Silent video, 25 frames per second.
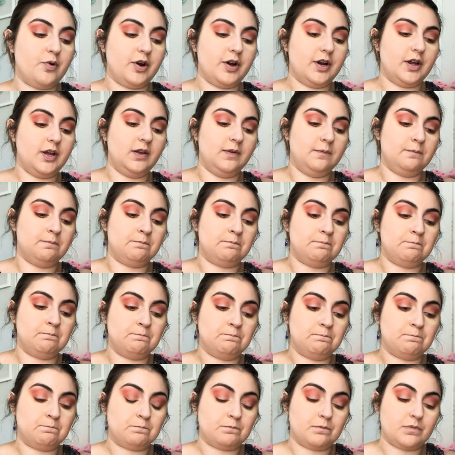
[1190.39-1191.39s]
pretty.
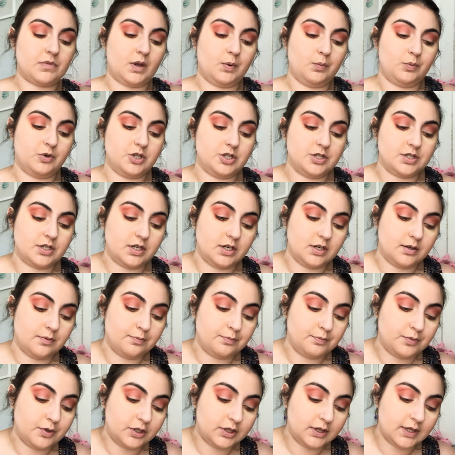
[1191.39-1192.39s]
And we're just gonna
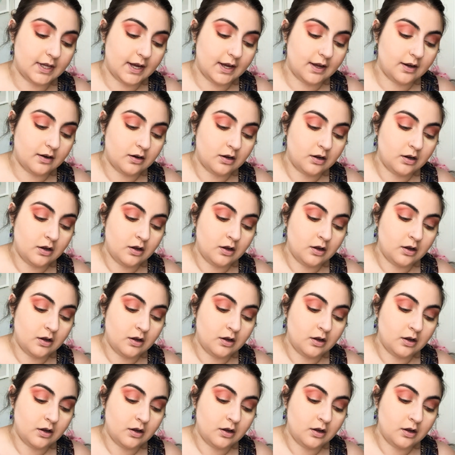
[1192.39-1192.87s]
put that